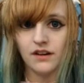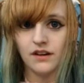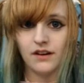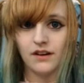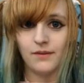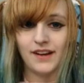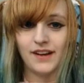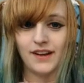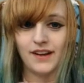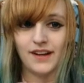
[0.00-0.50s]
Oh
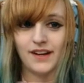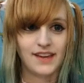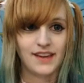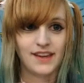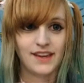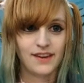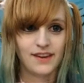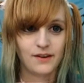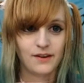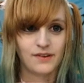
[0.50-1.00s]
my gosh,
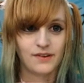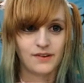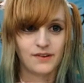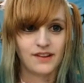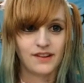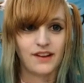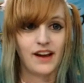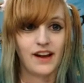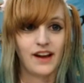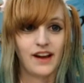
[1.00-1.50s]
thank you. A
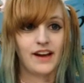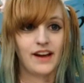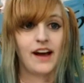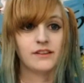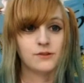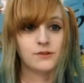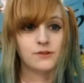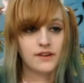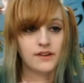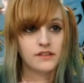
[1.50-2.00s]

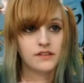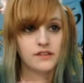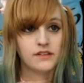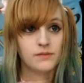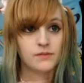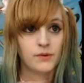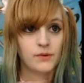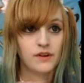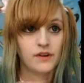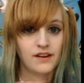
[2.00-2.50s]
Asteroid
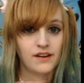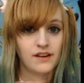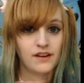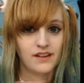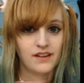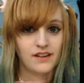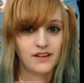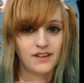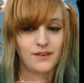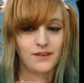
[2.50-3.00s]
Spoon,
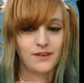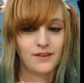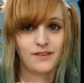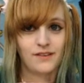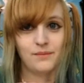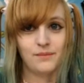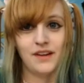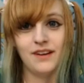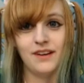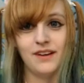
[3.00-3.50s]

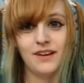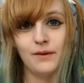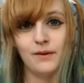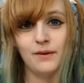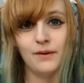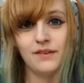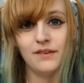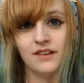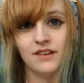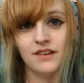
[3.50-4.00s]
you're my
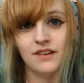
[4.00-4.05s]
hero.